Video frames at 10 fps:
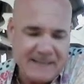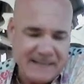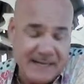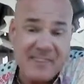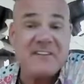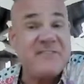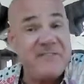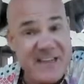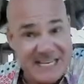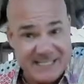The
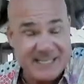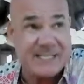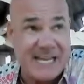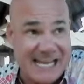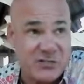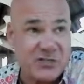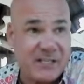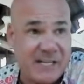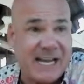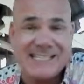Fit is
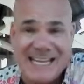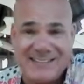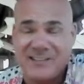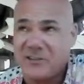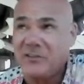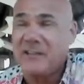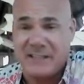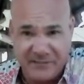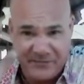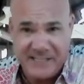actually identical. Like
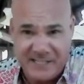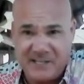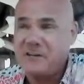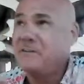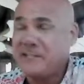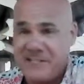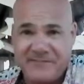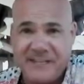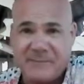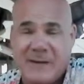the Fit here is the
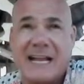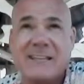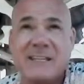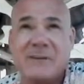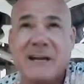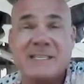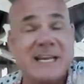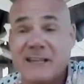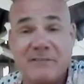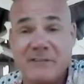Fit back in the U.S.
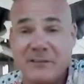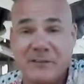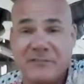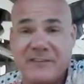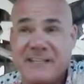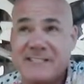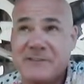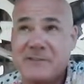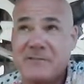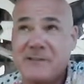I love the little Fits.
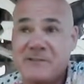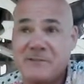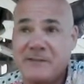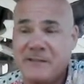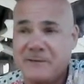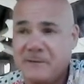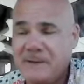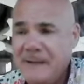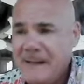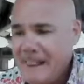Those are really cool.
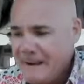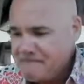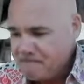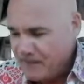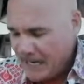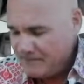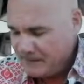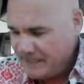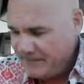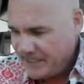I
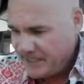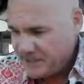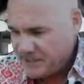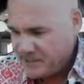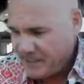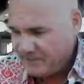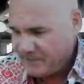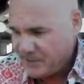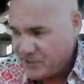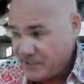believe I also saw a
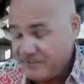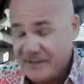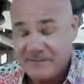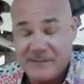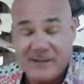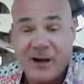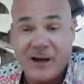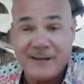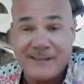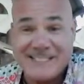version of a
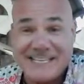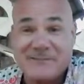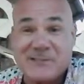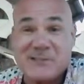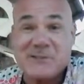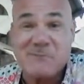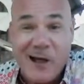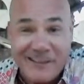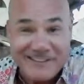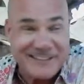Honda that's even
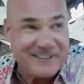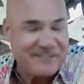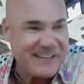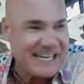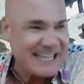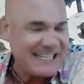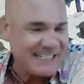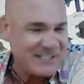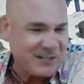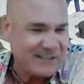smaller than the Fit. I think
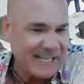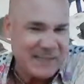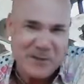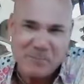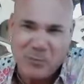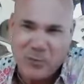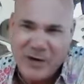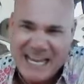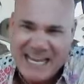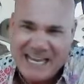it's called like the
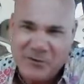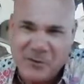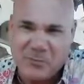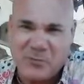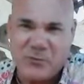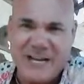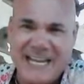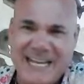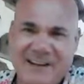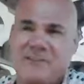Bree or the
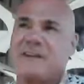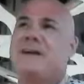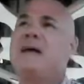Pre or the